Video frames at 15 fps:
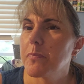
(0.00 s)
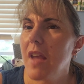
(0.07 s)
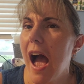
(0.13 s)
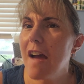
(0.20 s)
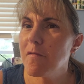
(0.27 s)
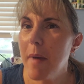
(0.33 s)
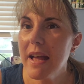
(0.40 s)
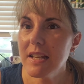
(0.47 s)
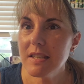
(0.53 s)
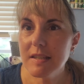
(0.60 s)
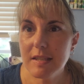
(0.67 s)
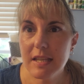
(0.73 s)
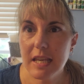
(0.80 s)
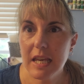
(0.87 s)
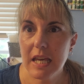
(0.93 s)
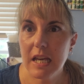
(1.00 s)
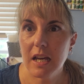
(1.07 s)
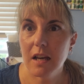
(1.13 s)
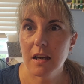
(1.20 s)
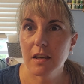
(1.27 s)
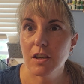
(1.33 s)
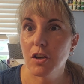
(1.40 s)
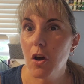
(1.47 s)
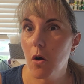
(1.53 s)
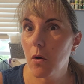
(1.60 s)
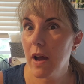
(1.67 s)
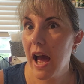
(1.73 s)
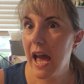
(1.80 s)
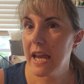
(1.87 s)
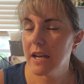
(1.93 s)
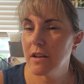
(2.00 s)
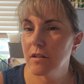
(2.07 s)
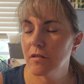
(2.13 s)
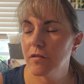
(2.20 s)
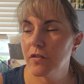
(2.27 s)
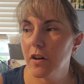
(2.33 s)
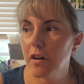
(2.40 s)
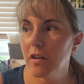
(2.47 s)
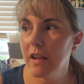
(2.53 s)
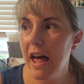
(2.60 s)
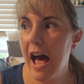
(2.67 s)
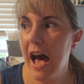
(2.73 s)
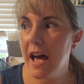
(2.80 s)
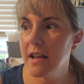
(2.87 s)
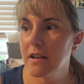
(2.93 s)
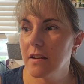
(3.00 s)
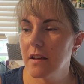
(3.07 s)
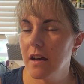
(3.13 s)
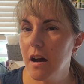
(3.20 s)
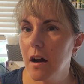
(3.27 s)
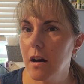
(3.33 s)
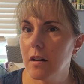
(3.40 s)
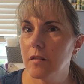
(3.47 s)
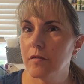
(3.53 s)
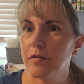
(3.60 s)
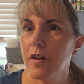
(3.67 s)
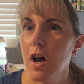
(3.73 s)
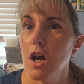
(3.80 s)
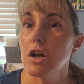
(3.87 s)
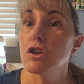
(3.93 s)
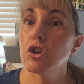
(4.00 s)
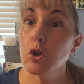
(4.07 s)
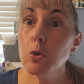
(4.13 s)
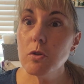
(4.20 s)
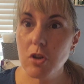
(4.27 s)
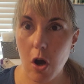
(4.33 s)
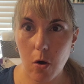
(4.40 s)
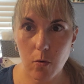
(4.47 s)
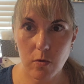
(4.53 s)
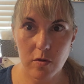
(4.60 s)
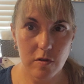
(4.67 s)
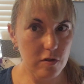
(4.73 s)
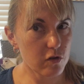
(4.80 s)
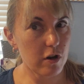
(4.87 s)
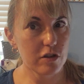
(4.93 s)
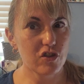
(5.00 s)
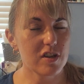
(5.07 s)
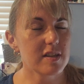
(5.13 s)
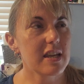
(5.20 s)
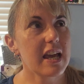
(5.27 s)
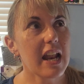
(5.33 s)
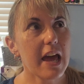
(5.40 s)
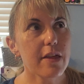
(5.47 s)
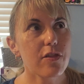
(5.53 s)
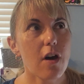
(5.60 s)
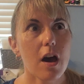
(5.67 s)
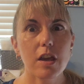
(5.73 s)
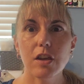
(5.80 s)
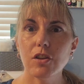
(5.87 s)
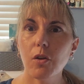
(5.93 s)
I've been seeing, kind of a lot of two-tone scrunchies, and I thought,